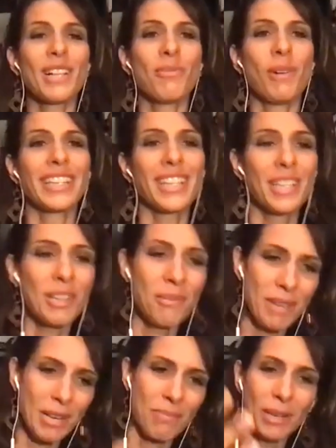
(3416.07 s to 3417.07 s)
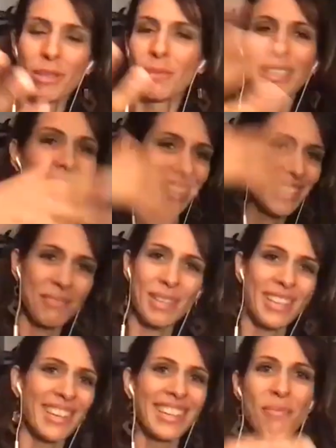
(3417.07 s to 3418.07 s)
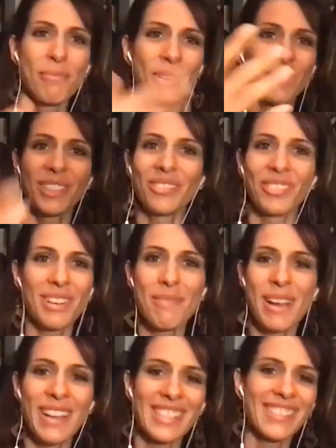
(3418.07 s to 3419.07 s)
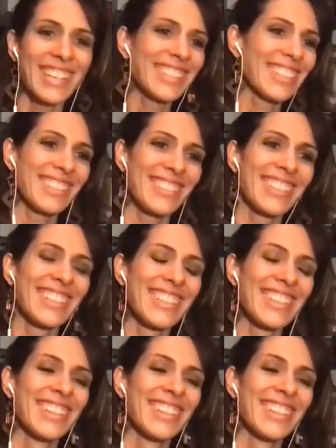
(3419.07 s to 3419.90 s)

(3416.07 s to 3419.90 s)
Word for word: walking in a big bubble but there's could be a number of different ways right that you can yeah